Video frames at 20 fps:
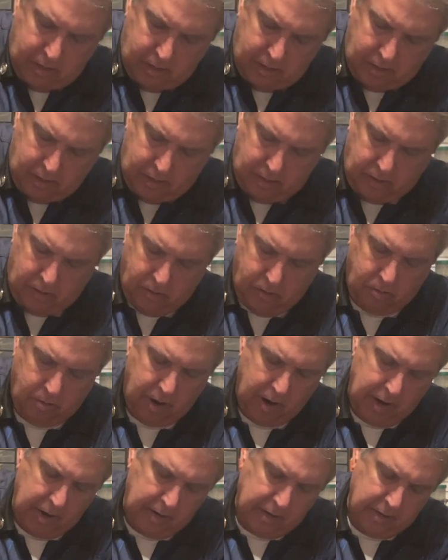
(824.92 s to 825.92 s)
A little
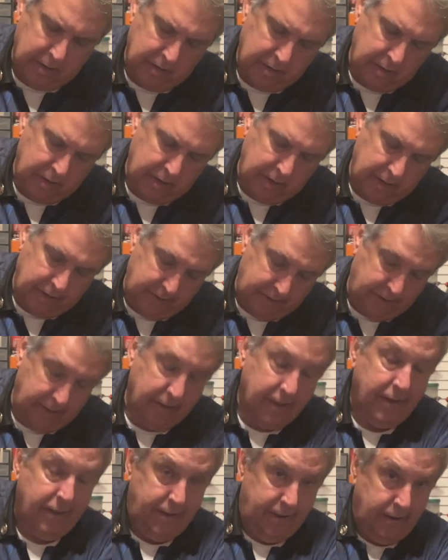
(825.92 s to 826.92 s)
crank.
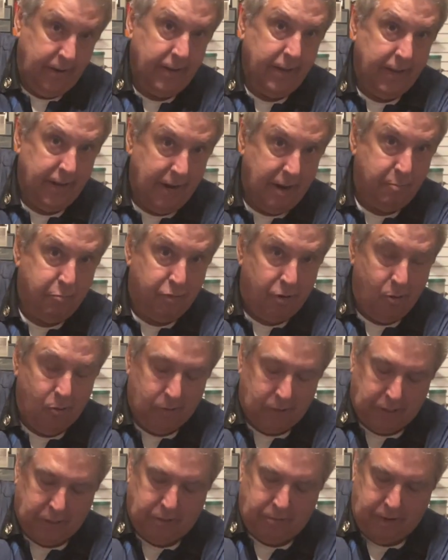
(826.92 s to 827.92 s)
And again, I broke
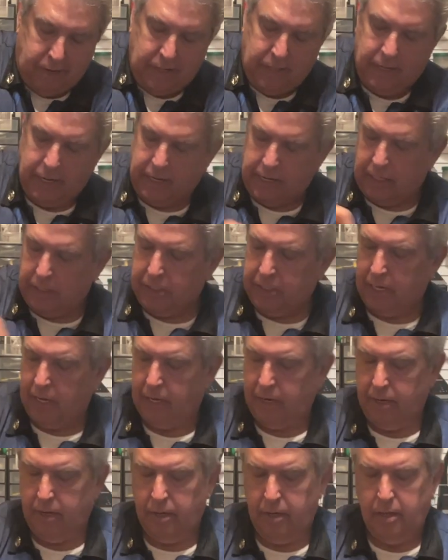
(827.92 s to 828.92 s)
this already, like I said.
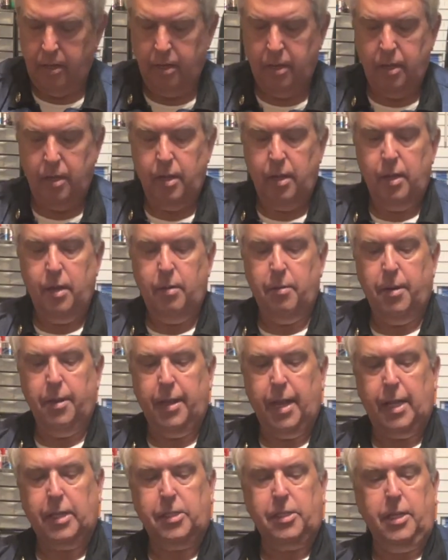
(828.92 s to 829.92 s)
But
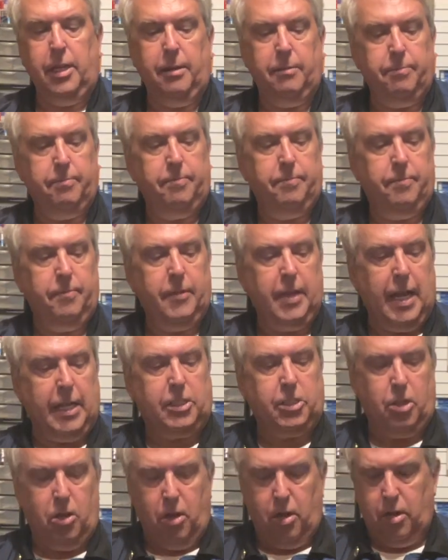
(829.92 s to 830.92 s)
that's it. That's
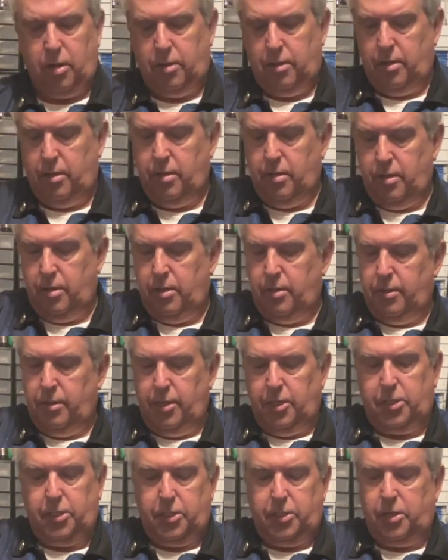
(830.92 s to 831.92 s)
on.
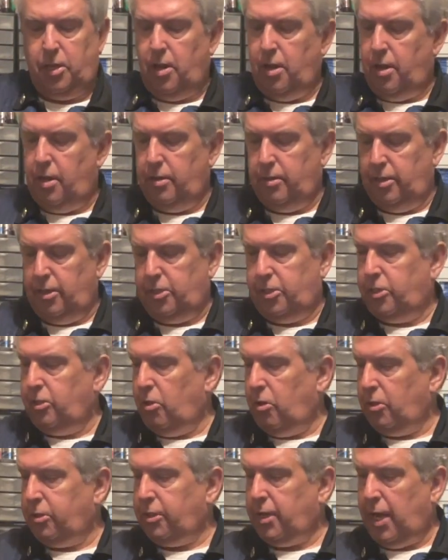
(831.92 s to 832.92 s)
This is on. This is
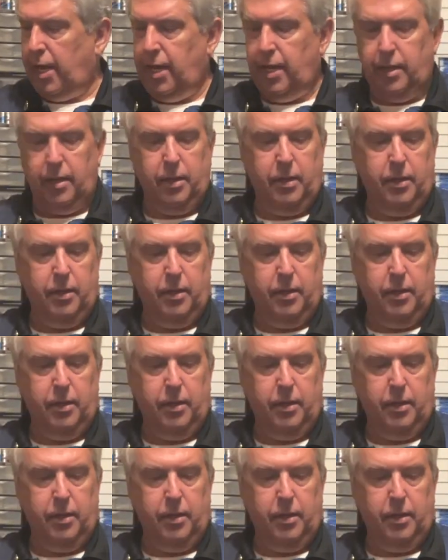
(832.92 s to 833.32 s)
all tight.